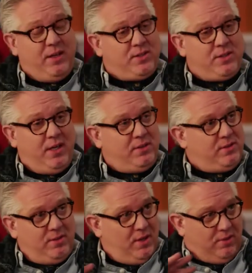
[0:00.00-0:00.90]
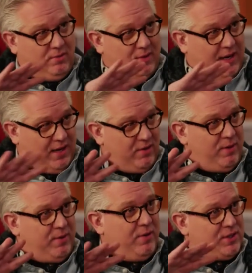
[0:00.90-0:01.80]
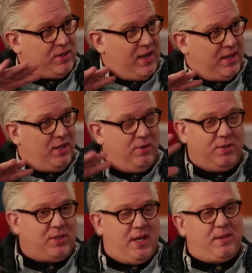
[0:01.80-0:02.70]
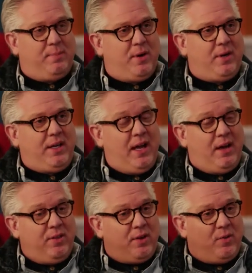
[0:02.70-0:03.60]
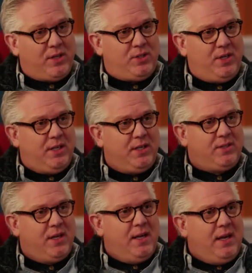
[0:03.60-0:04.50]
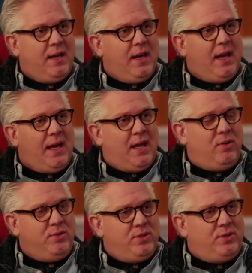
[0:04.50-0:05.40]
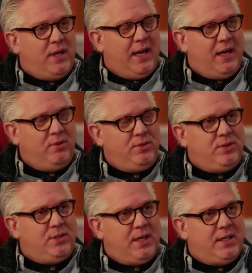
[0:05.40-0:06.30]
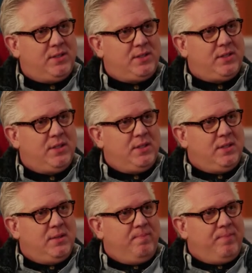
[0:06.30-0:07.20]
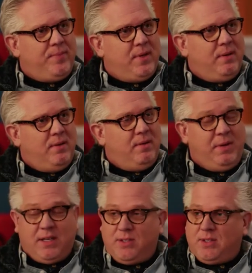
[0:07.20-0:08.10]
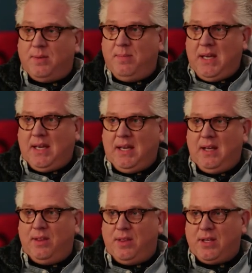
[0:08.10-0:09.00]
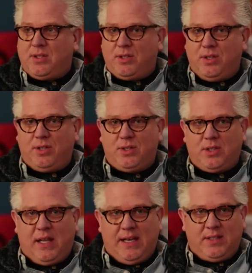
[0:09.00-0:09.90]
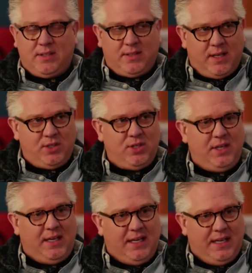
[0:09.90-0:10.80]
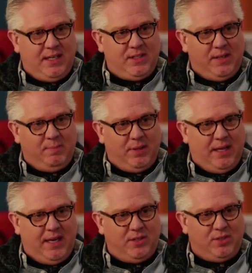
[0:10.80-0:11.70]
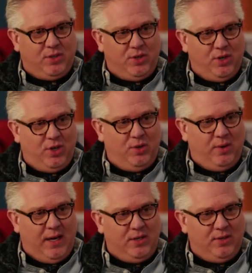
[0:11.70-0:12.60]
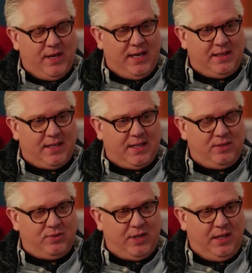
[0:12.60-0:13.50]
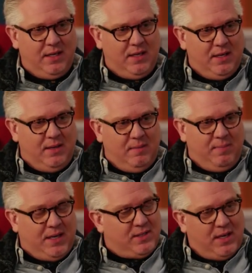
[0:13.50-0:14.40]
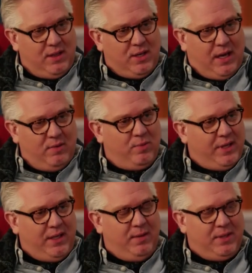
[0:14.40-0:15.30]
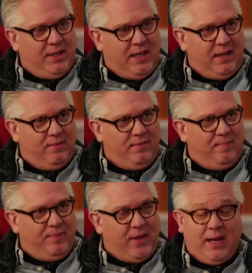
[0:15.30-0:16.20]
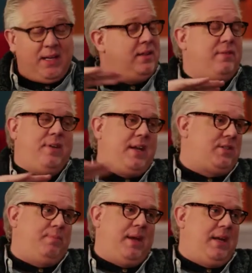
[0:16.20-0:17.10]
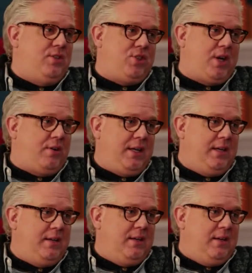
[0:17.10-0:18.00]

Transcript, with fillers: it's, it's, no, I agree with you. It's not you, it's not the party. Now, the question is how, how does, because to me, this looks like such an easy place to go and unite the country. Mm-hmm. Because mm-hmm. I, I really believe I can live next to Ben and Jerry